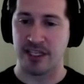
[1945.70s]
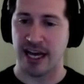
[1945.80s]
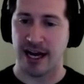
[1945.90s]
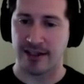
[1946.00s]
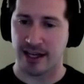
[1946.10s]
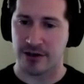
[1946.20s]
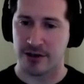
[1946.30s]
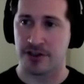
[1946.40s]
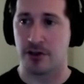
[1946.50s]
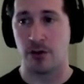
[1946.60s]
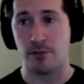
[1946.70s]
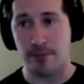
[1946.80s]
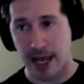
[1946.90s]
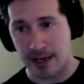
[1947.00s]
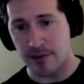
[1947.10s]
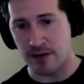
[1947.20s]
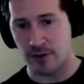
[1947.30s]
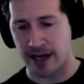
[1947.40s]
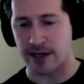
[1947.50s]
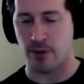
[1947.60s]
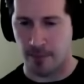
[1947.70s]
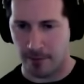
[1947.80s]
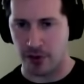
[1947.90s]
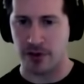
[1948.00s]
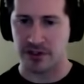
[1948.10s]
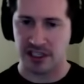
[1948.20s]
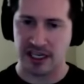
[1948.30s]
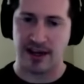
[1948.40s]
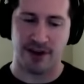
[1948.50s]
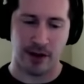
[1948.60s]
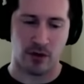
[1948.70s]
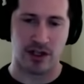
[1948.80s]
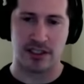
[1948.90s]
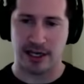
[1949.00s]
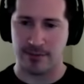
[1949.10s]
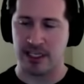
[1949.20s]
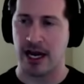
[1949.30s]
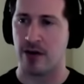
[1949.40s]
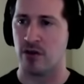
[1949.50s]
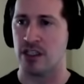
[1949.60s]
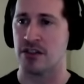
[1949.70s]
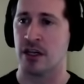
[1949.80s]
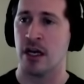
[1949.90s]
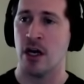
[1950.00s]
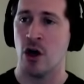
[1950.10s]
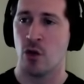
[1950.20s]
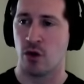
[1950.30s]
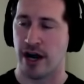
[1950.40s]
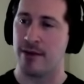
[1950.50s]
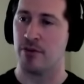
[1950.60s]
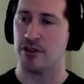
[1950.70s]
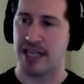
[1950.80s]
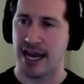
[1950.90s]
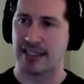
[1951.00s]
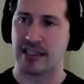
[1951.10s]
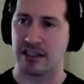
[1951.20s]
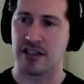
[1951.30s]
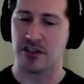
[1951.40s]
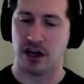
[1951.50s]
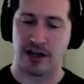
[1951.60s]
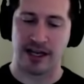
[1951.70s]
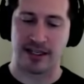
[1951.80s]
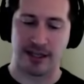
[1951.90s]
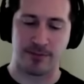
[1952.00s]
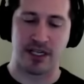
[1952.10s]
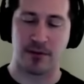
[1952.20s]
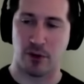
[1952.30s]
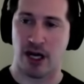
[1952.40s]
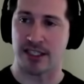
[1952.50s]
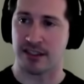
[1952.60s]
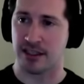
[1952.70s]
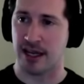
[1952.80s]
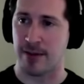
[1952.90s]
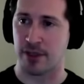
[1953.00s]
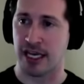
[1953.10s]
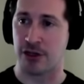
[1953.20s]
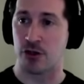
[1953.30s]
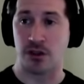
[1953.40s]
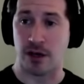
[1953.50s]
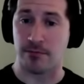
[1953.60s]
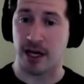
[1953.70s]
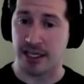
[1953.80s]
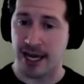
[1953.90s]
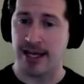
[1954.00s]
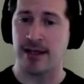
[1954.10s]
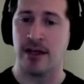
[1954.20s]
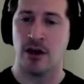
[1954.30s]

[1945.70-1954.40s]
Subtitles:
MDI lenders who may be ready. Remember, those CDFI ones and MDI ones were able technically to start accepting and processing applications on Monday.